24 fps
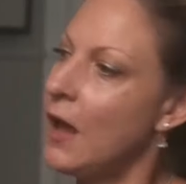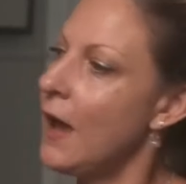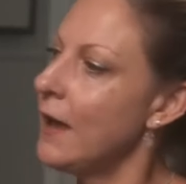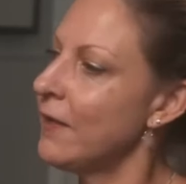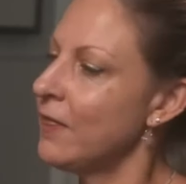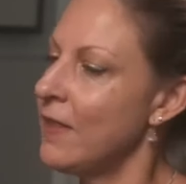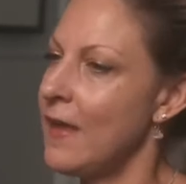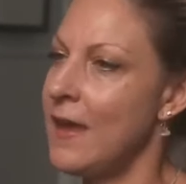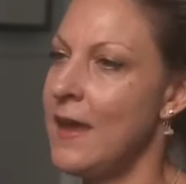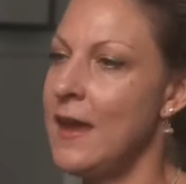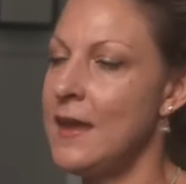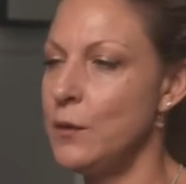
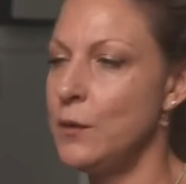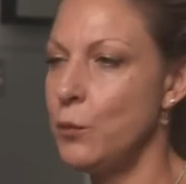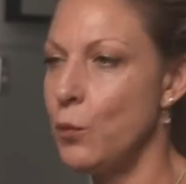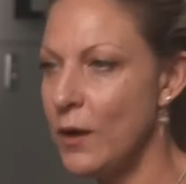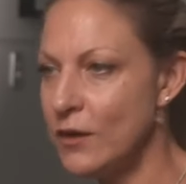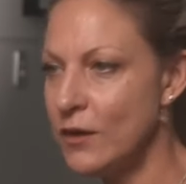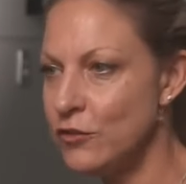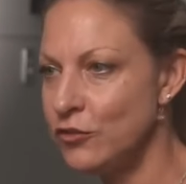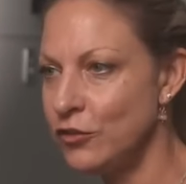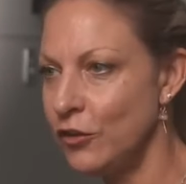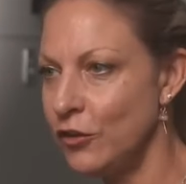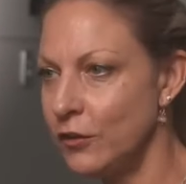Her
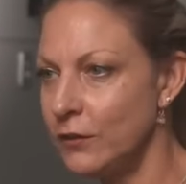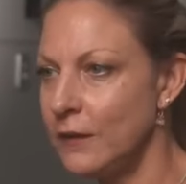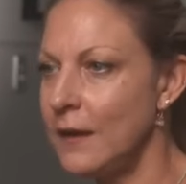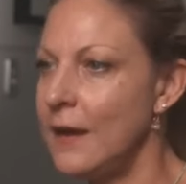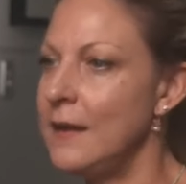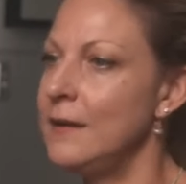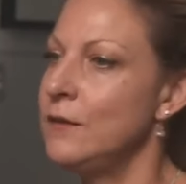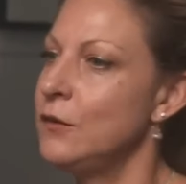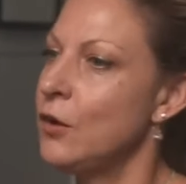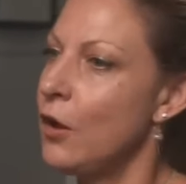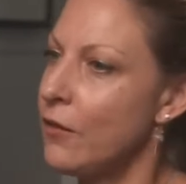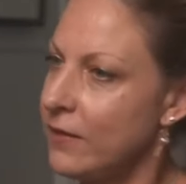absence had
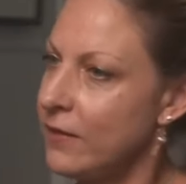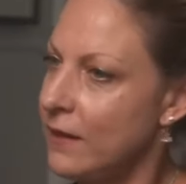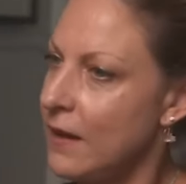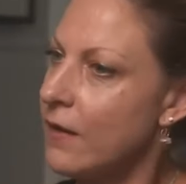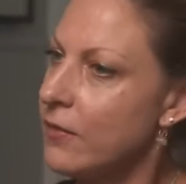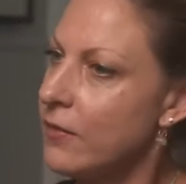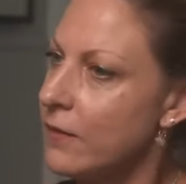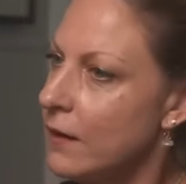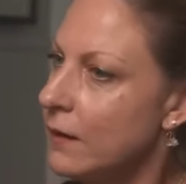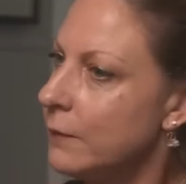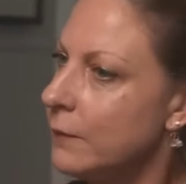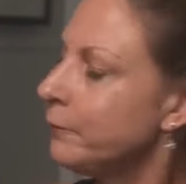caused a wave
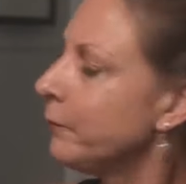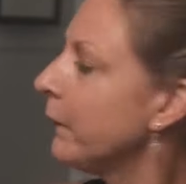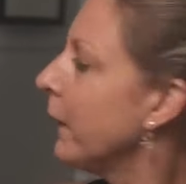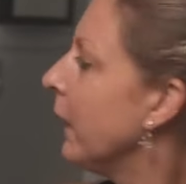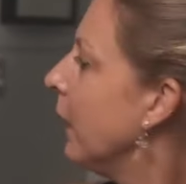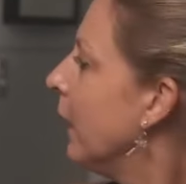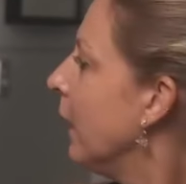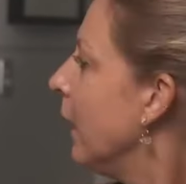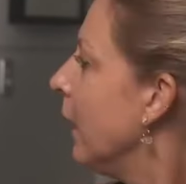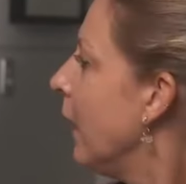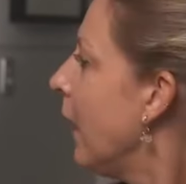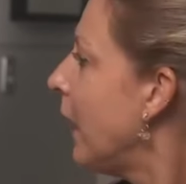of
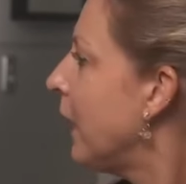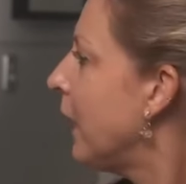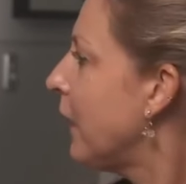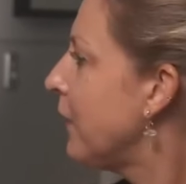wild royal